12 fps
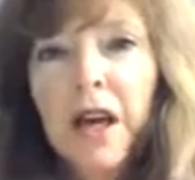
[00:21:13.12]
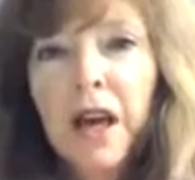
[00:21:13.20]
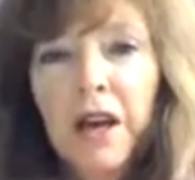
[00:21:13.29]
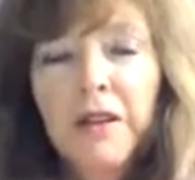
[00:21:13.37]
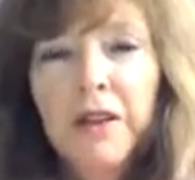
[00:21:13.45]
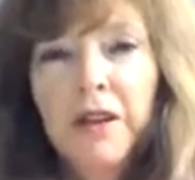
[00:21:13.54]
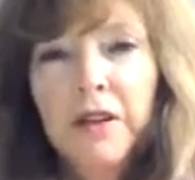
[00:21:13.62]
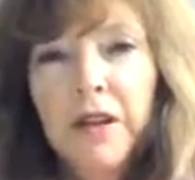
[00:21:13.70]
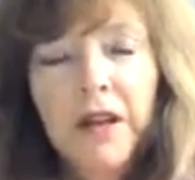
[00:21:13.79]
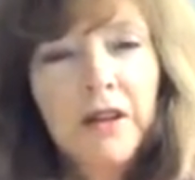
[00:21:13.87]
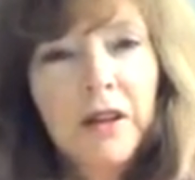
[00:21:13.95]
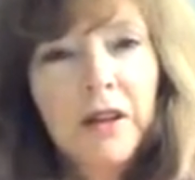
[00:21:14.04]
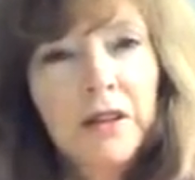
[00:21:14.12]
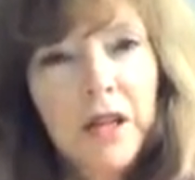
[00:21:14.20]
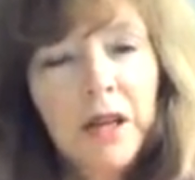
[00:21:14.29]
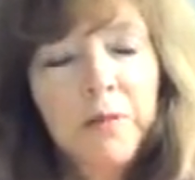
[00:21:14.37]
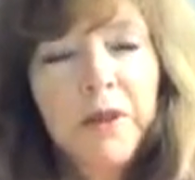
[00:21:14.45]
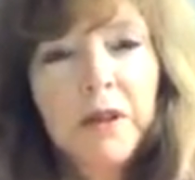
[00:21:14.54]
and then they could
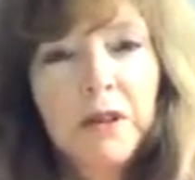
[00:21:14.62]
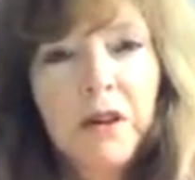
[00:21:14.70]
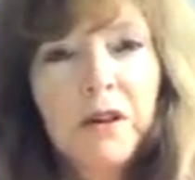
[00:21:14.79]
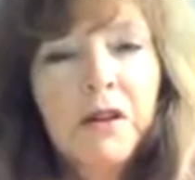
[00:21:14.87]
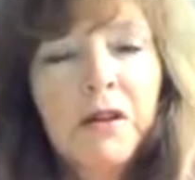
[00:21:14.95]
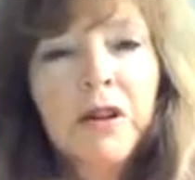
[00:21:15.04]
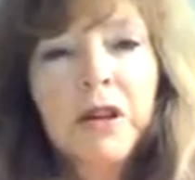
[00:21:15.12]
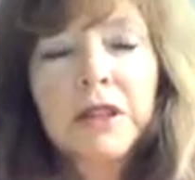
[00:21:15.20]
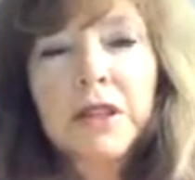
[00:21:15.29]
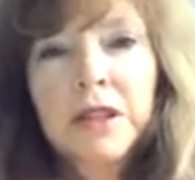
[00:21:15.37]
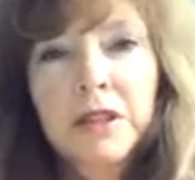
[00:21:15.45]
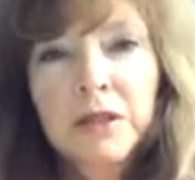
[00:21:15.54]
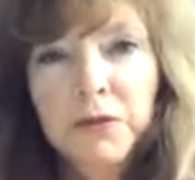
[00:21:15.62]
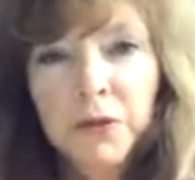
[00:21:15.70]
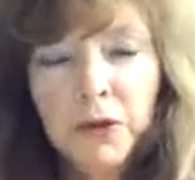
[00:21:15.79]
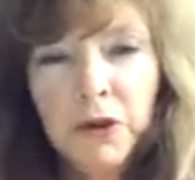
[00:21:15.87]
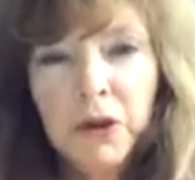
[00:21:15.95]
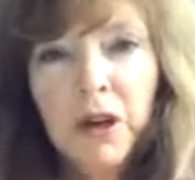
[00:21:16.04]
keep their local currencies
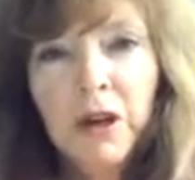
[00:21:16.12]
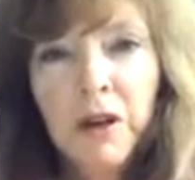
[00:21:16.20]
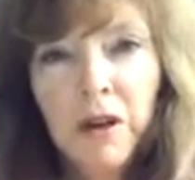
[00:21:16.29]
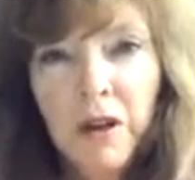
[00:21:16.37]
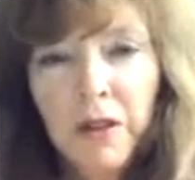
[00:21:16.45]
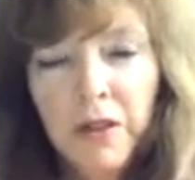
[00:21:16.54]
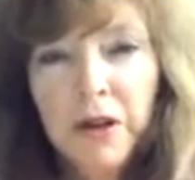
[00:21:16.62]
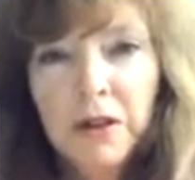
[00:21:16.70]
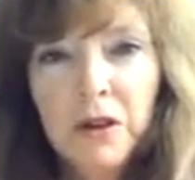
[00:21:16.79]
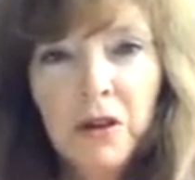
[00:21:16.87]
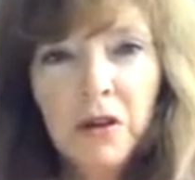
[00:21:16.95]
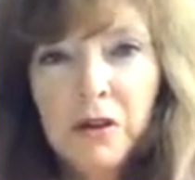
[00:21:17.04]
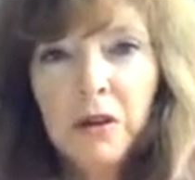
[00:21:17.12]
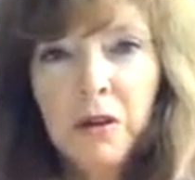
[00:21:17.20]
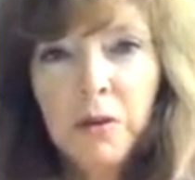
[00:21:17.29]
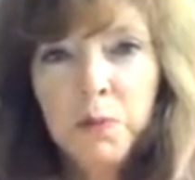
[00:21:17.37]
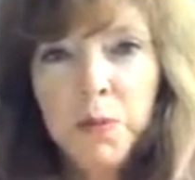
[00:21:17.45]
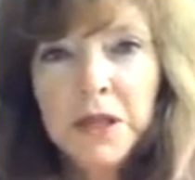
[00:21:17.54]
for their
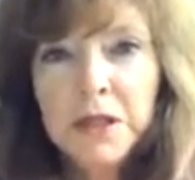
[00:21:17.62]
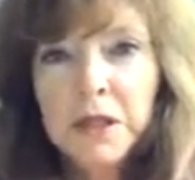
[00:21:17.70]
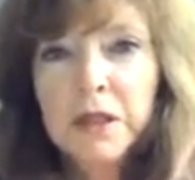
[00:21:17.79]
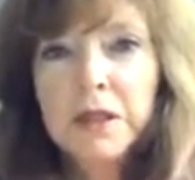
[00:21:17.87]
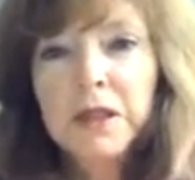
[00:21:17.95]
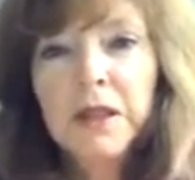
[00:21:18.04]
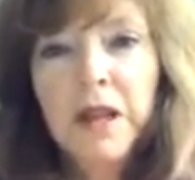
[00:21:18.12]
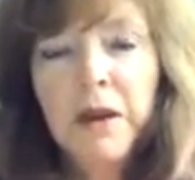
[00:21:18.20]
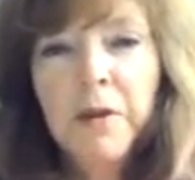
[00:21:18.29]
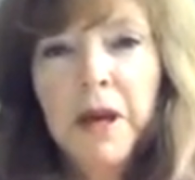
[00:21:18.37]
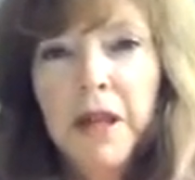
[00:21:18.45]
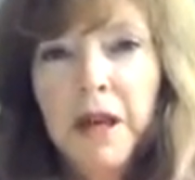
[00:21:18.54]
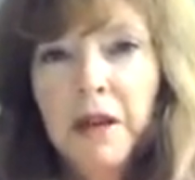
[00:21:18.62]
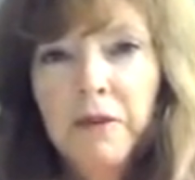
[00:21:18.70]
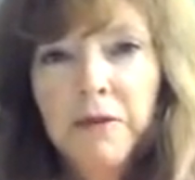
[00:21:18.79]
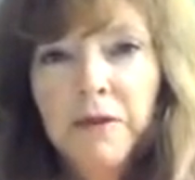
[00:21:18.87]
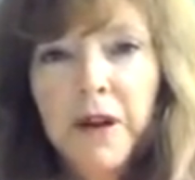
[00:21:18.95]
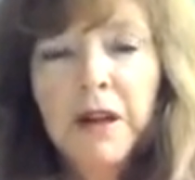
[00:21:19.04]
local business. And that way they
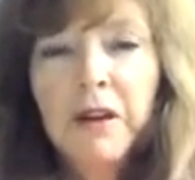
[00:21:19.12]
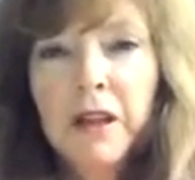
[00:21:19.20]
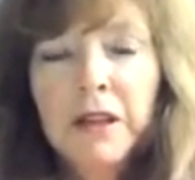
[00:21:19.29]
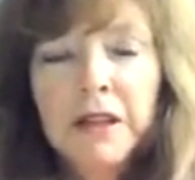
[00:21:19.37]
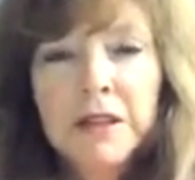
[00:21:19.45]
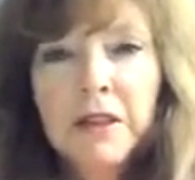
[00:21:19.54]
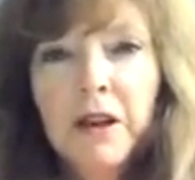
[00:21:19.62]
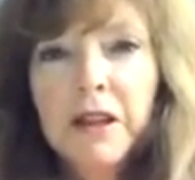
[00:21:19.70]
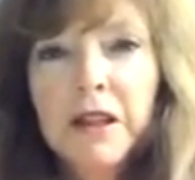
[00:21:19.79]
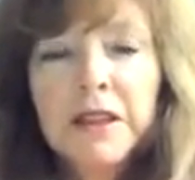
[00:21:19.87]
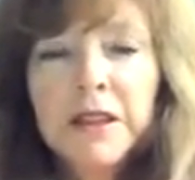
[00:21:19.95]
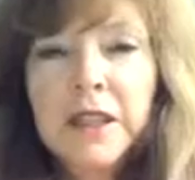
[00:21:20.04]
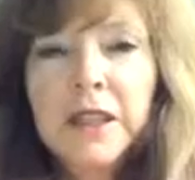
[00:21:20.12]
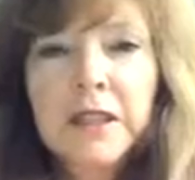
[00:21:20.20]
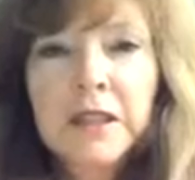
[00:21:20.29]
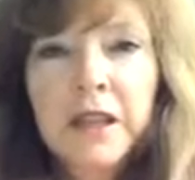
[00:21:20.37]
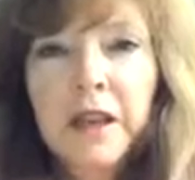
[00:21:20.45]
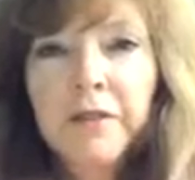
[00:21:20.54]
could fund all these things
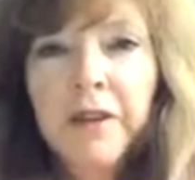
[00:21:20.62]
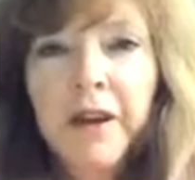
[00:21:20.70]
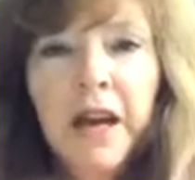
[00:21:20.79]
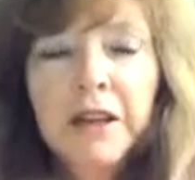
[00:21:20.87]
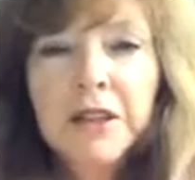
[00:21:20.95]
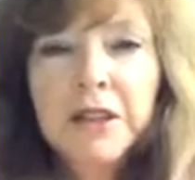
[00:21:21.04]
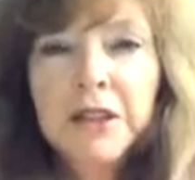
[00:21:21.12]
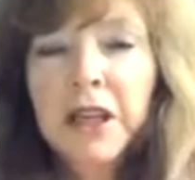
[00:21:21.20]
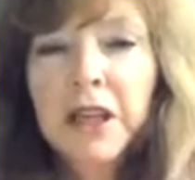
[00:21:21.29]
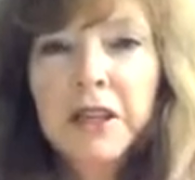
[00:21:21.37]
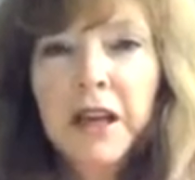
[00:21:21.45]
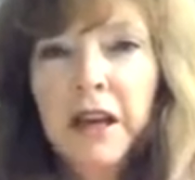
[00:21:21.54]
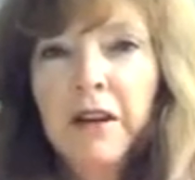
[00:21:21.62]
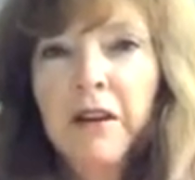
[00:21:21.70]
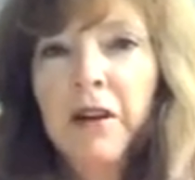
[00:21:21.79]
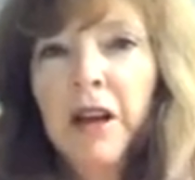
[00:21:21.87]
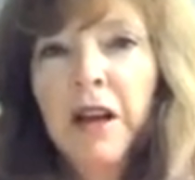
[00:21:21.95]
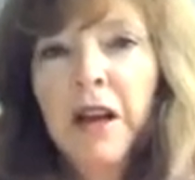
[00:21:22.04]
that they've had to shut
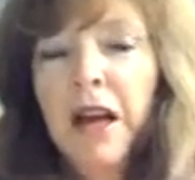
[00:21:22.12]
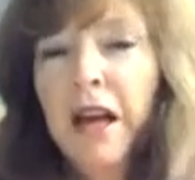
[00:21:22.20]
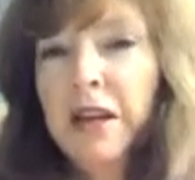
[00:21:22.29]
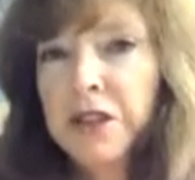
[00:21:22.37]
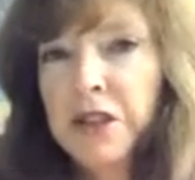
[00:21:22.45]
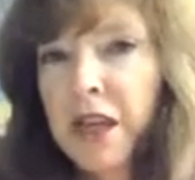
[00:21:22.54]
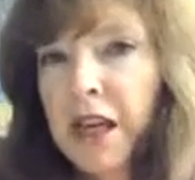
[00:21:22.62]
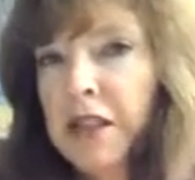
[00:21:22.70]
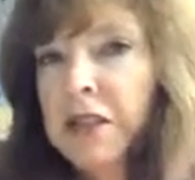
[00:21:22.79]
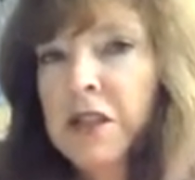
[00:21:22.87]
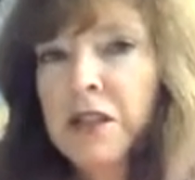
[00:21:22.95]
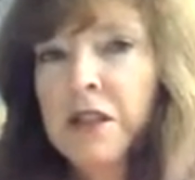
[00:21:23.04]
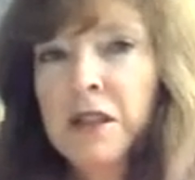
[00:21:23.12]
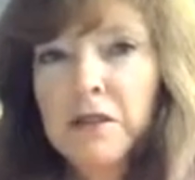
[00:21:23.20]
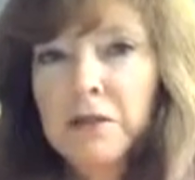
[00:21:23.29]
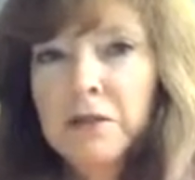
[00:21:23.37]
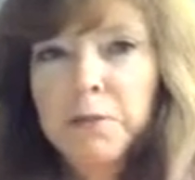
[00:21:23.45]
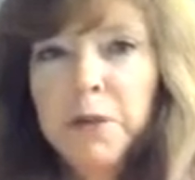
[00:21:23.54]
down. Education
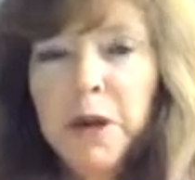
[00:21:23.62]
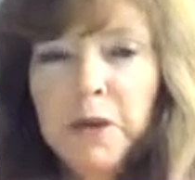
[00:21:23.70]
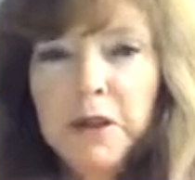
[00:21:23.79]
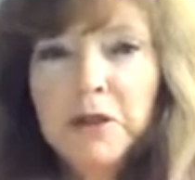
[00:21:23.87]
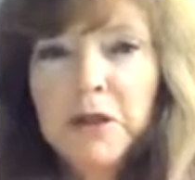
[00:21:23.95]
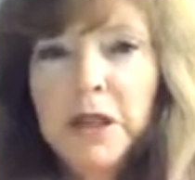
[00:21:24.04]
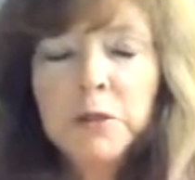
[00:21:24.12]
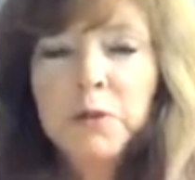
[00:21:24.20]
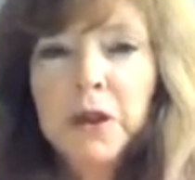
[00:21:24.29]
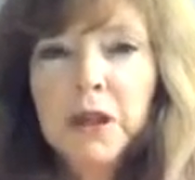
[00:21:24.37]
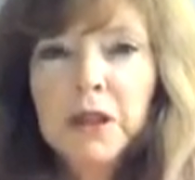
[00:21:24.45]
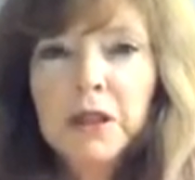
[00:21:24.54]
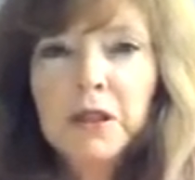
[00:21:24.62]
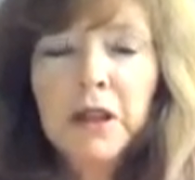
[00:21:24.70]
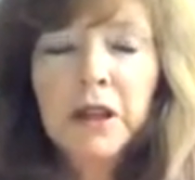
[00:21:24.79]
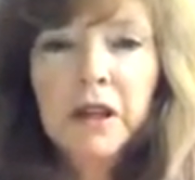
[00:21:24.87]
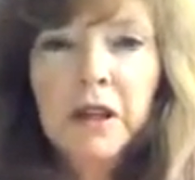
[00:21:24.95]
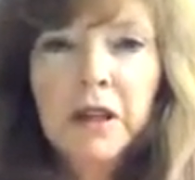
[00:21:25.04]
and public transport and
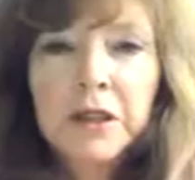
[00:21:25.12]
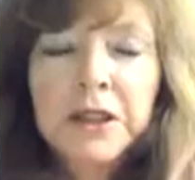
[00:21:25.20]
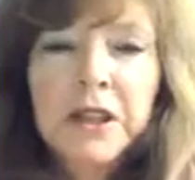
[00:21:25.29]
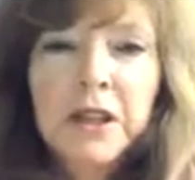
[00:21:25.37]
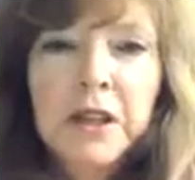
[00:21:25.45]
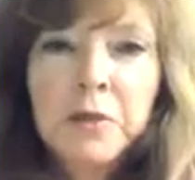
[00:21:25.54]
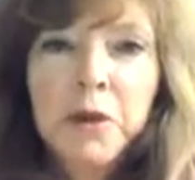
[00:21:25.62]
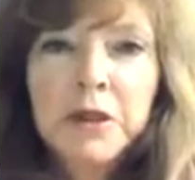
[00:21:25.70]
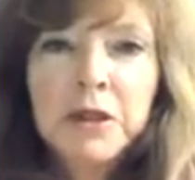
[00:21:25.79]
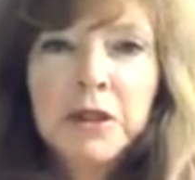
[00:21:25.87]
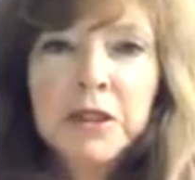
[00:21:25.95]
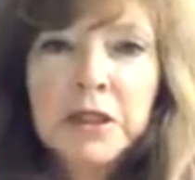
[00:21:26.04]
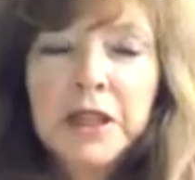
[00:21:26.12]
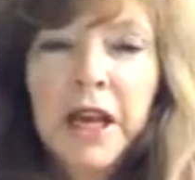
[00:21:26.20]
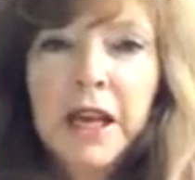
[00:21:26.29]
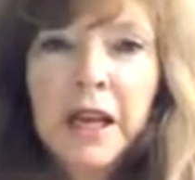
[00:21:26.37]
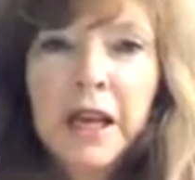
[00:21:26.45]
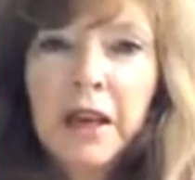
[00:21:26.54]
all the austerity measures they're
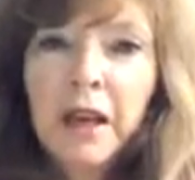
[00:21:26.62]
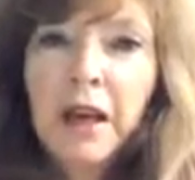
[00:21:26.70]
taking,